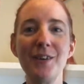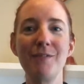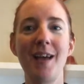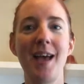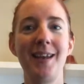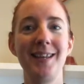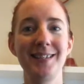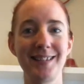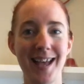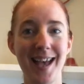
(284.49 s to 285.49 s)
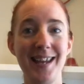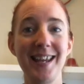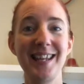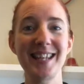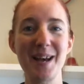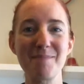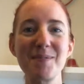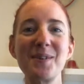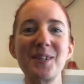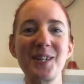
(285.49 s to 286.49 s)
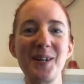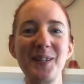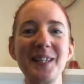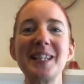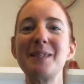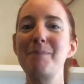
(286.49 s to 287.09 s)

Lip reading: Ready, steady, tap your shoulders.